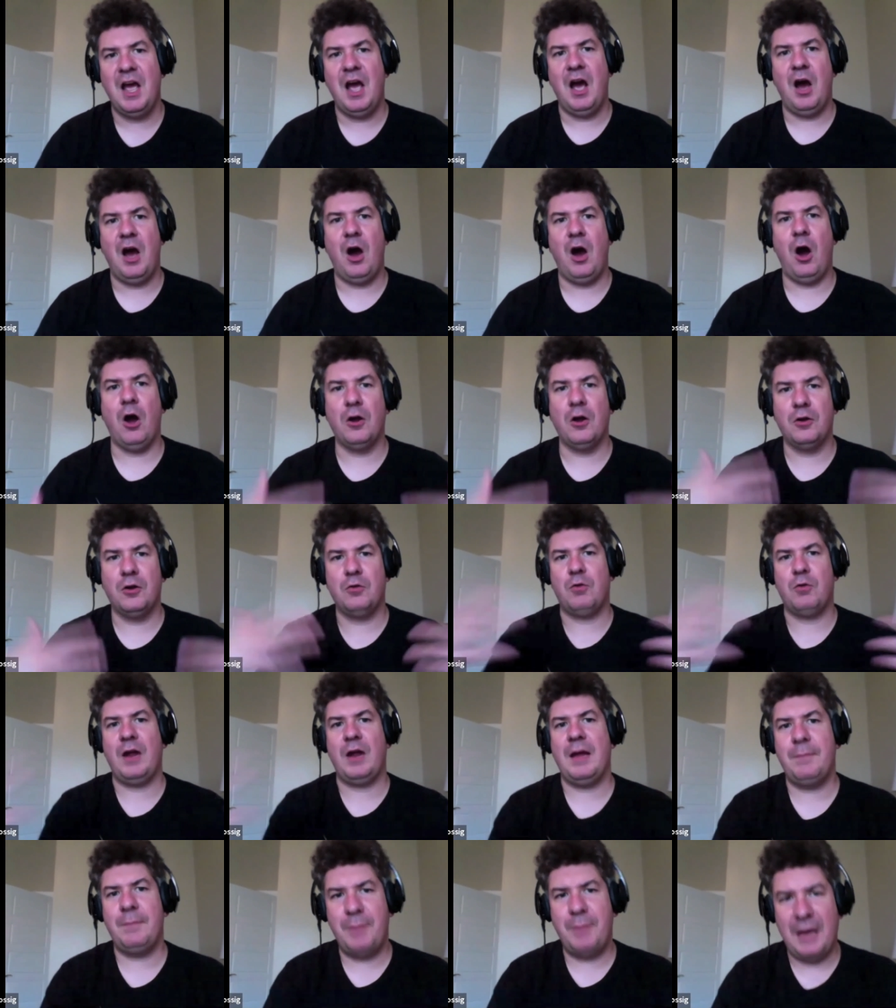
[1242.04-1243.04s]
our
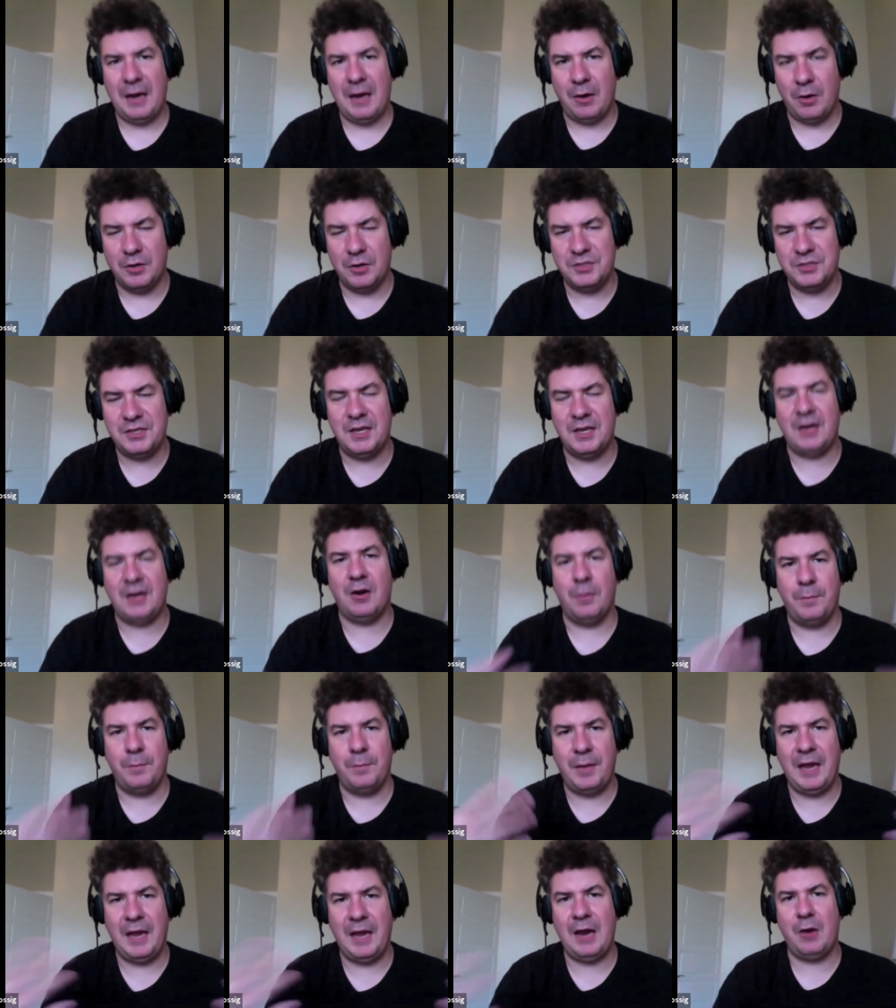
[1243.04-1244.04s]
grandparents and our
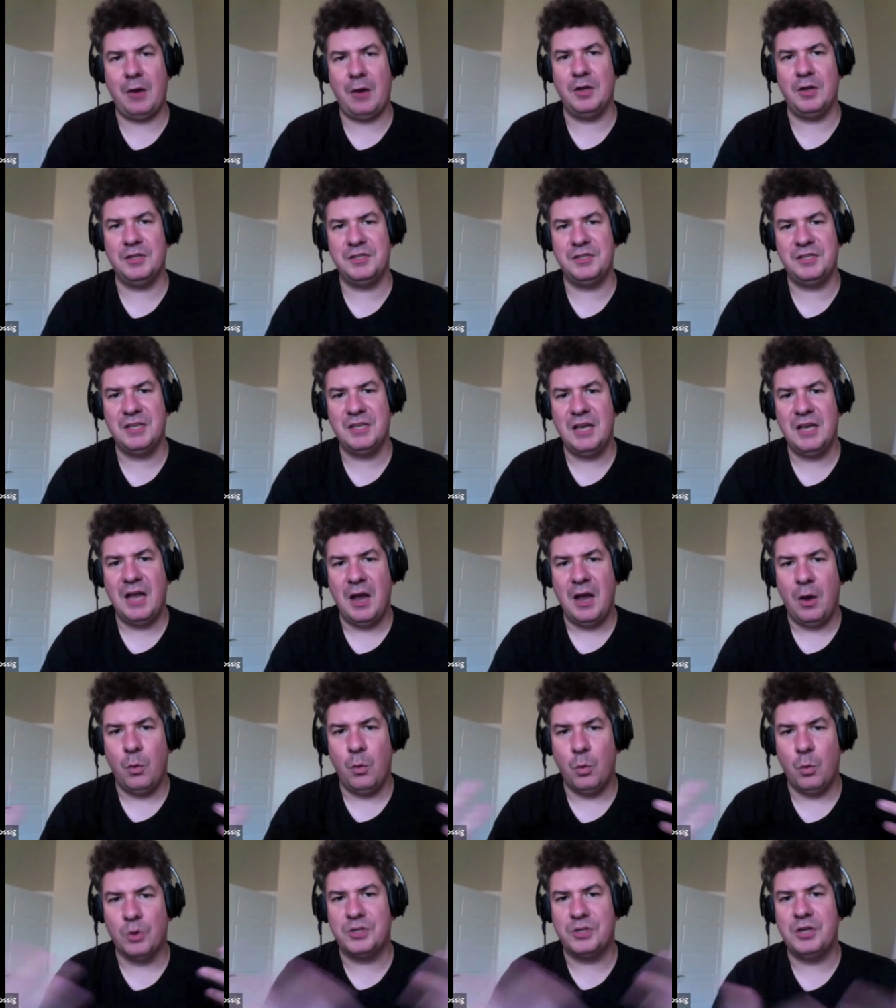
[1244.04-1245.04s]
parents
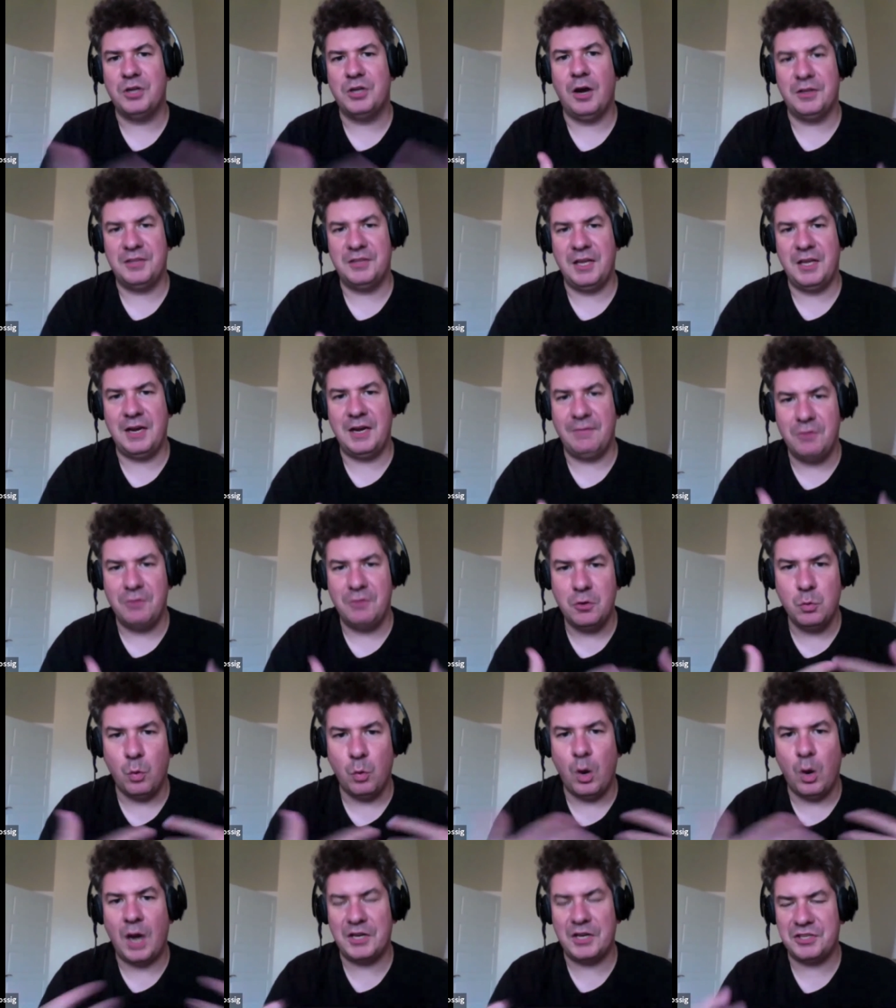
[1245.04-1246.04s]
were taught that if you
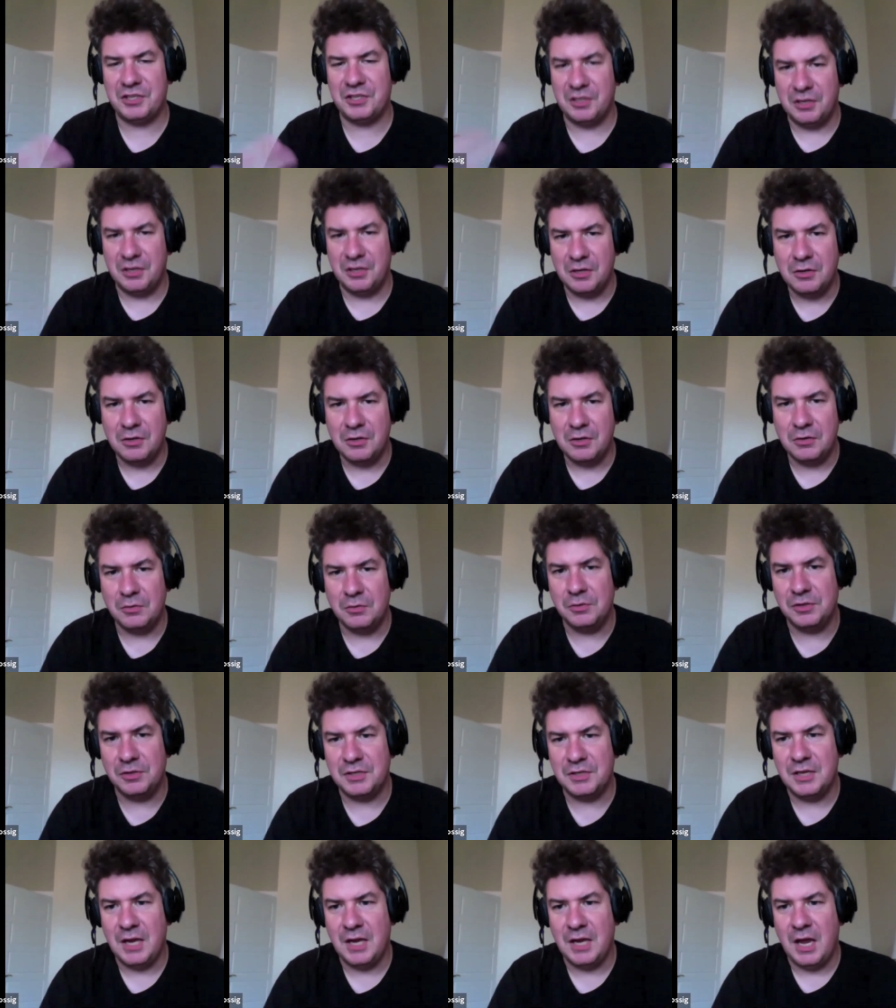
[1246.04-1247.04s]
watched the
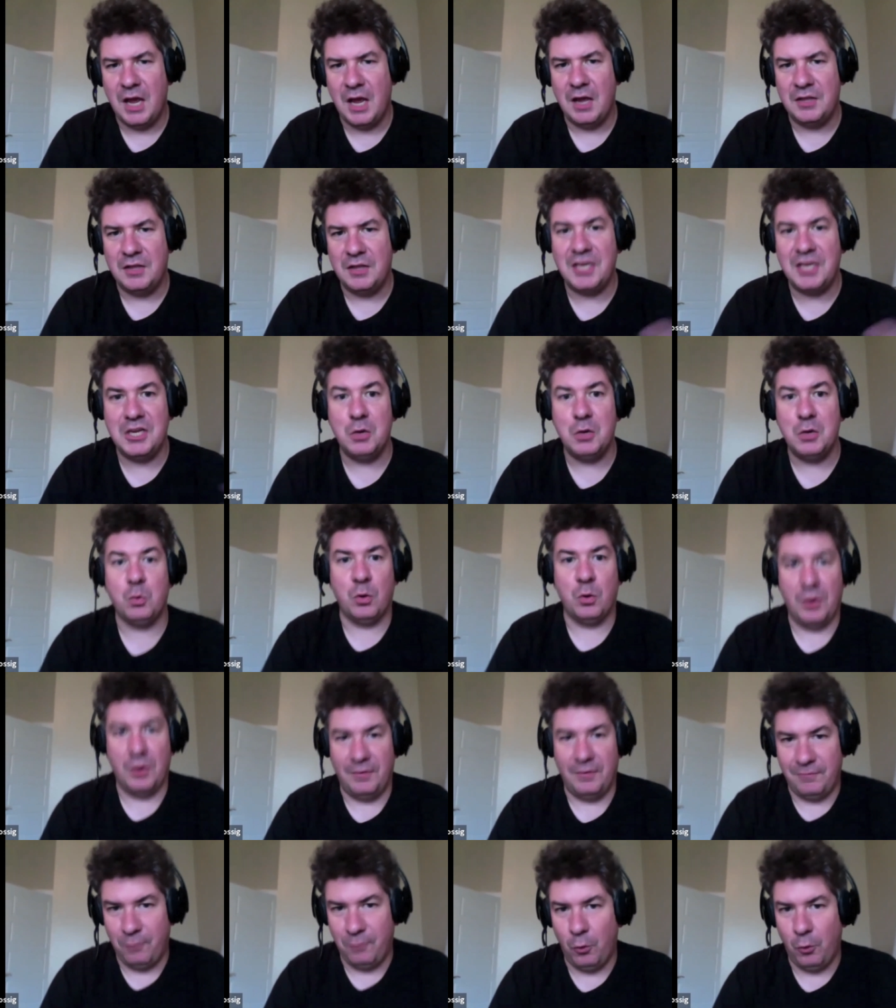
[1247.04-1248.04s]
news then you were
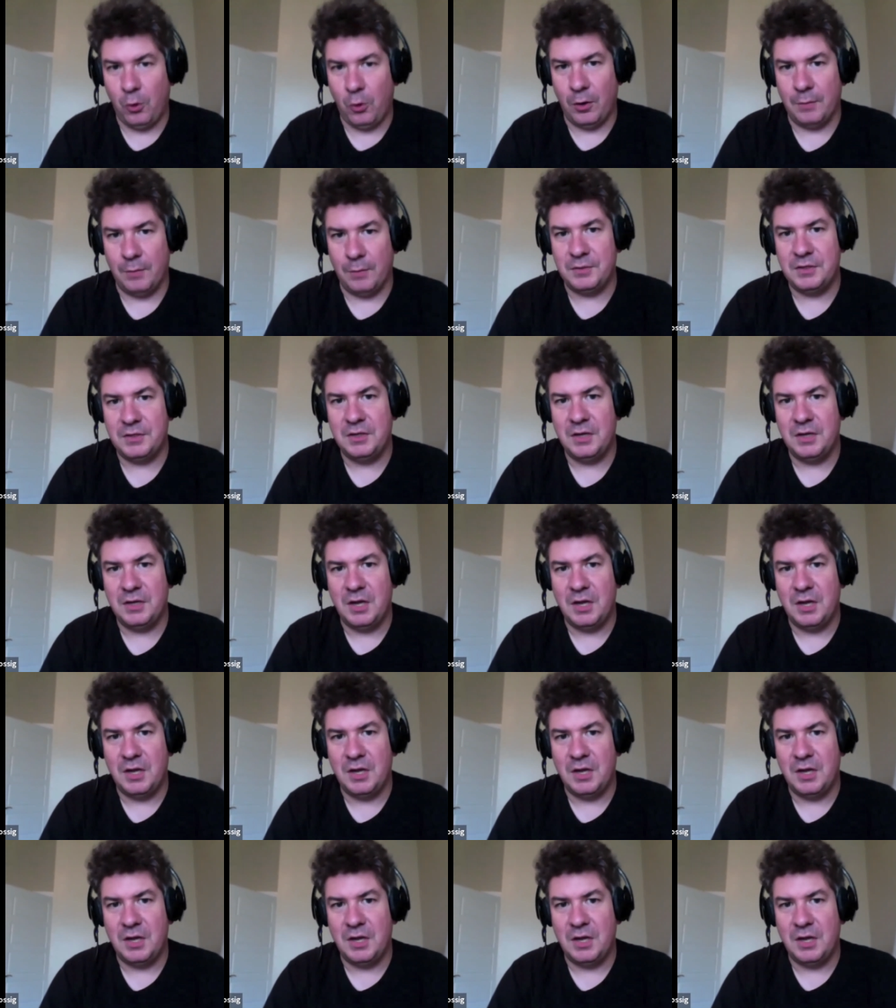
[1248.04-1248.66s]
informed